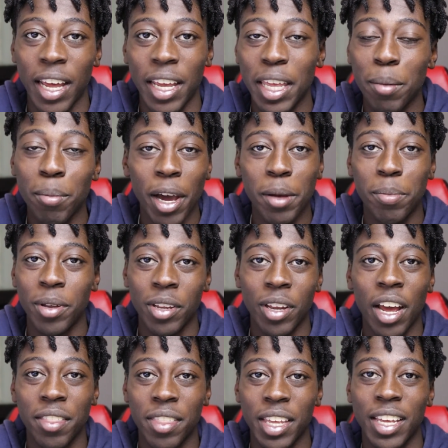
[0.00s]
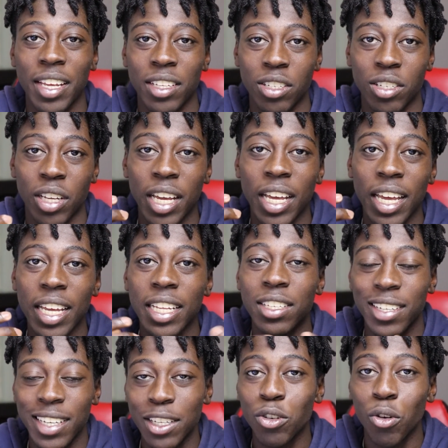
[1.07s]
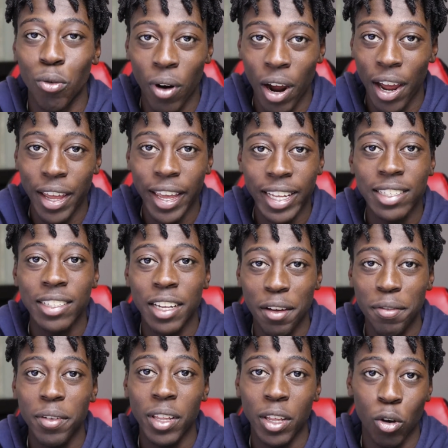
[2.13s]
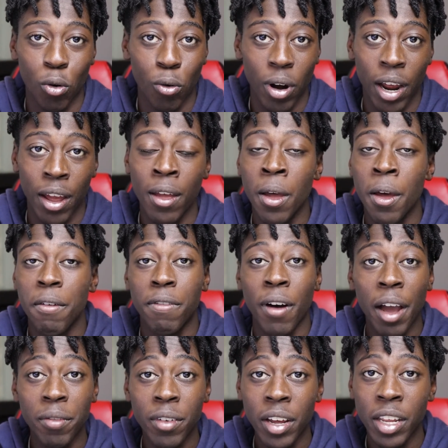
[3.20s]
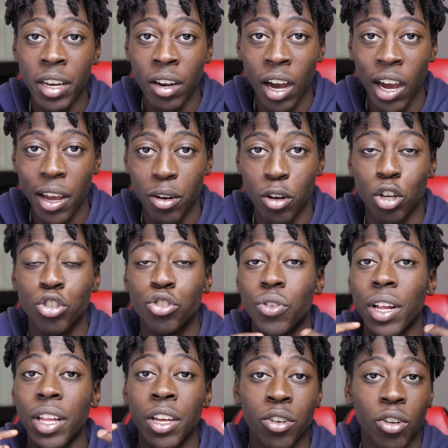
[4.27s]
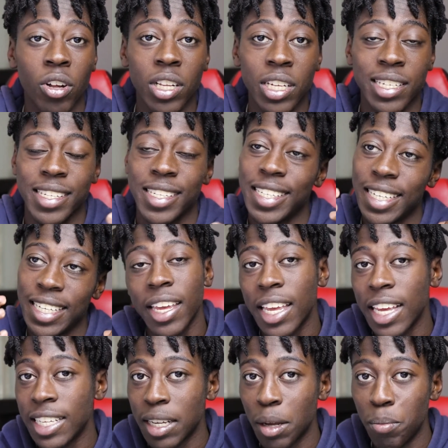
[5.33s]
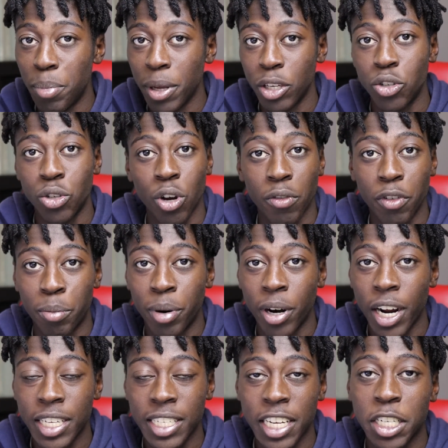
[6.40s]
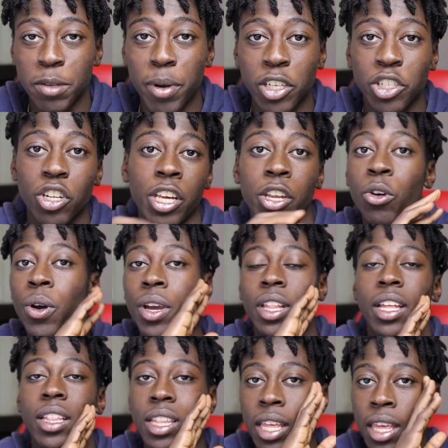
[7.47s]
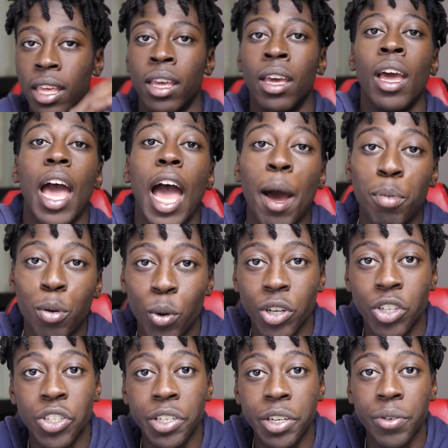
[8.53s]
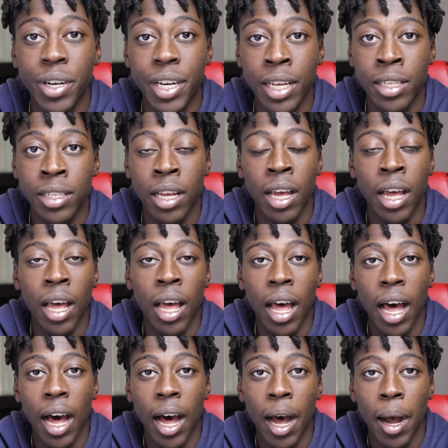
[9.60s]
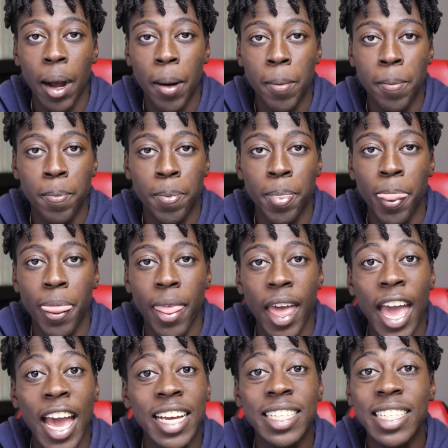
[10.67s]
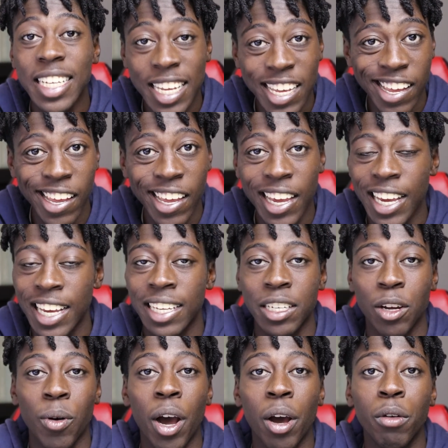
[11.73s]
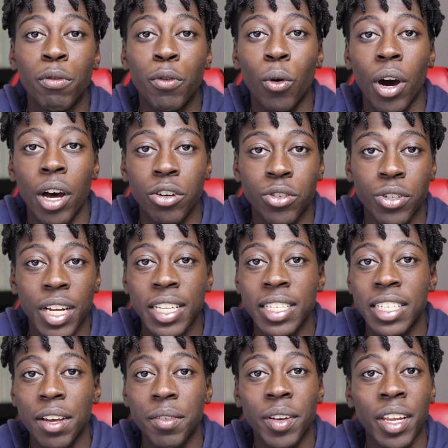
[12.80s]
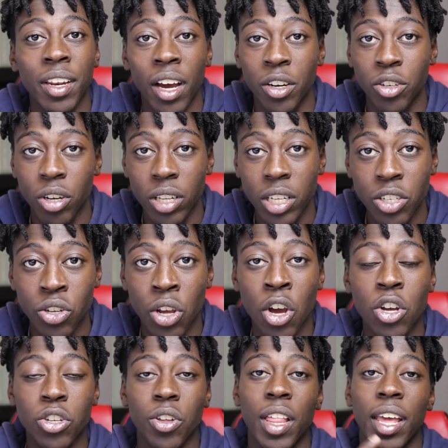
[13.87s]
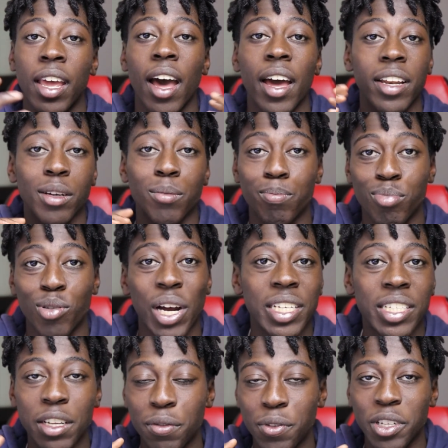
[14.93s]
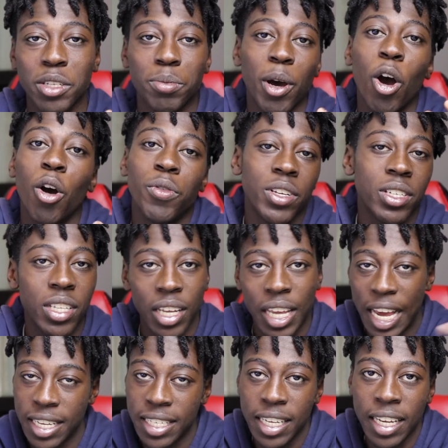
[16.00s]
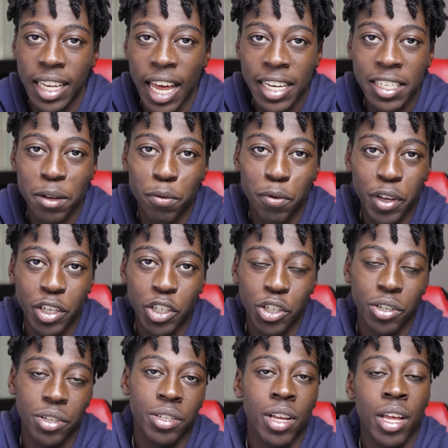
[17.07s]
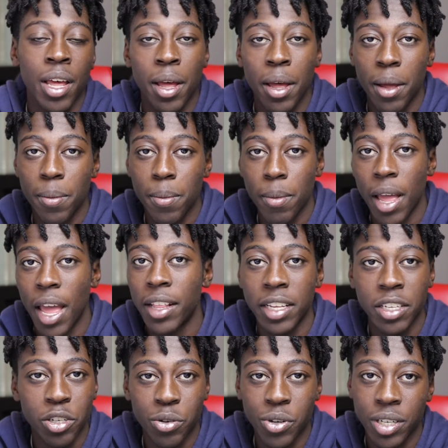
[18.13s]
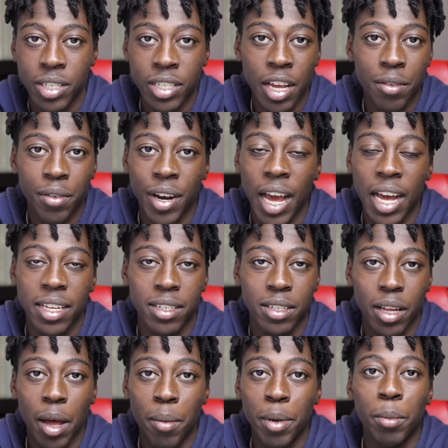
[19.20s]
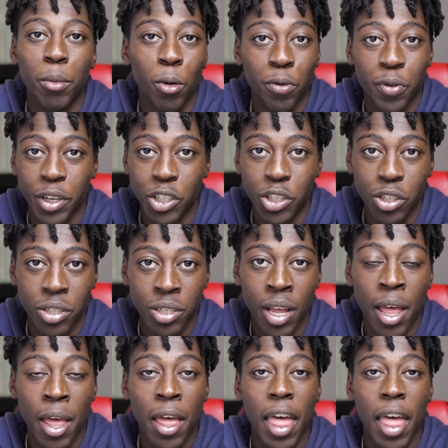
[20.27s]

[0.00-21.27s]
Like, in my opinion, I think it's alright. It's definitely alright. $5.99 Australian dollars, I think, is a bit too overpriced, especially knowing that the Apple Watch Series SE is around $479. So they're kind of price difference, but obviously SE lacks some features and the Series 7 has a bit more features.